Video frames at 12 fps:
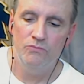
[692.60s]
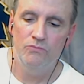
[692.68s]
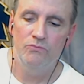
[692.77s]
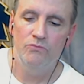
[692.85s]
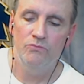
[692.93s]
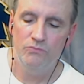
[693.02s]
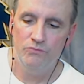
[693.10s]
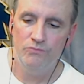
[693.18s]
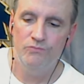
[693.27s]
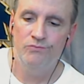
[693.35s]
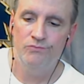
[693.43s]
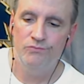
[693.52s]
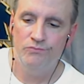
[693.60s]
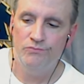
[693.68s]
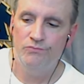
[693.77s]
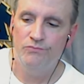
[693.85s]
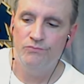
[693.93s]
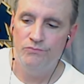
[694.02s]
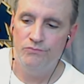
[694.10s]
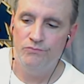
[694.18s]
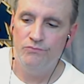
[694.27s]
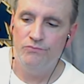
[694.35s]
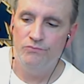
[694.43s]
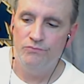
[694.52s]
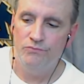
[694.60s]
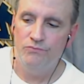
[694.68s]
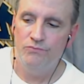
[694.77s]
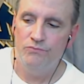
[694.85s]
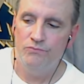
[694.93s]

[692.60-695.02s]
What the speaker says: The person shown says nothing.